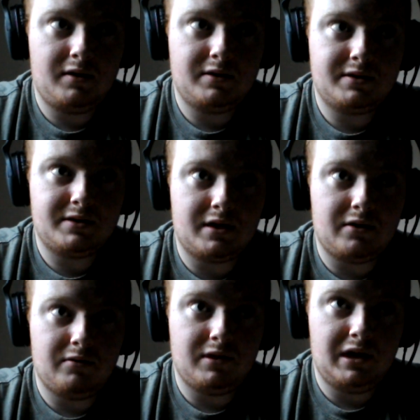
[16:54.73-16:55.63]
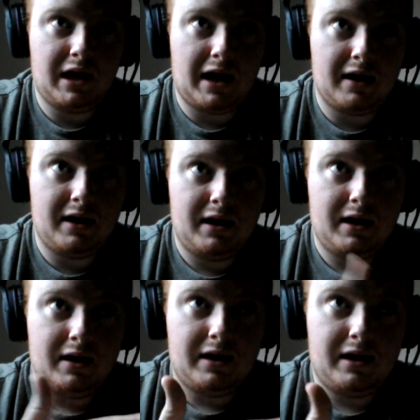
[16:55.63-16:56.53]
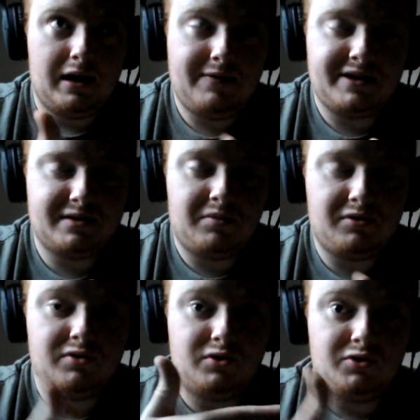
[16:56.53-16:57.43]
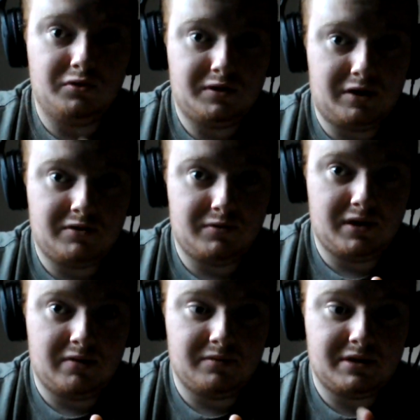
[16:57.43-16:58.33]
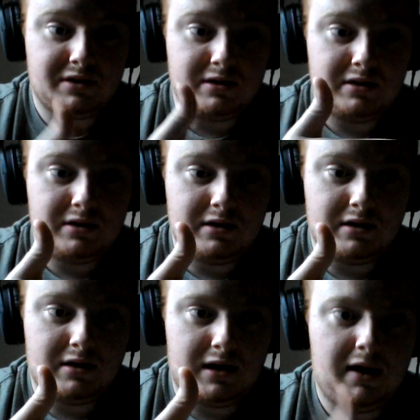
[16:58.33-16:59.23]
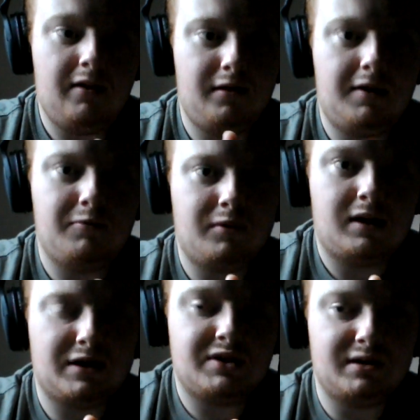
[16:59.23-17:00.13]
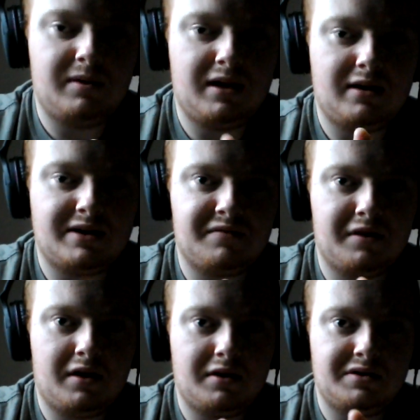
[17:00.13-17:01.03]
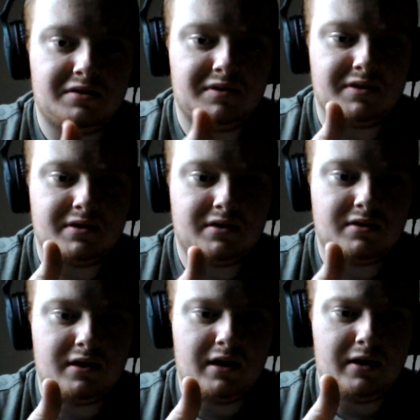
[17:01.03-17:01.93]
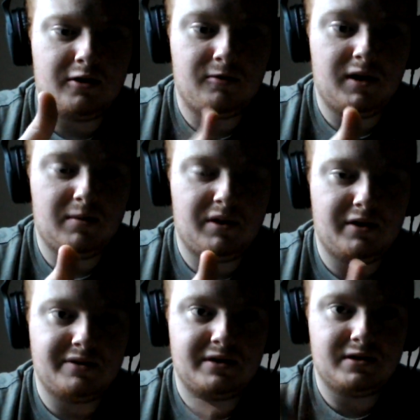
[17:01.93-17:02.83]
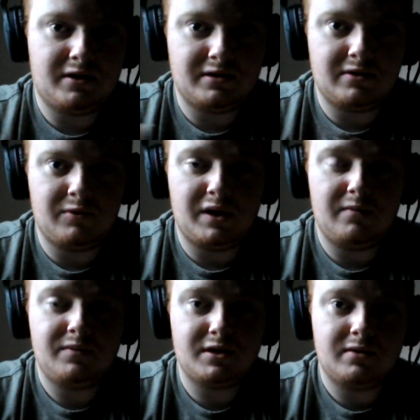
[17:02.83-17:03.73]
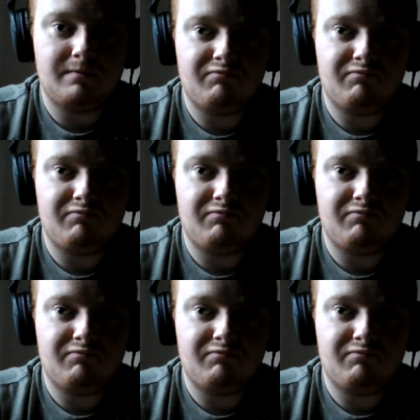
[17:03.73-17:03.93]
So yeah, if Jenson Button does go to Williams, I think it will actually be a nice finale to his career, because he started at Williams.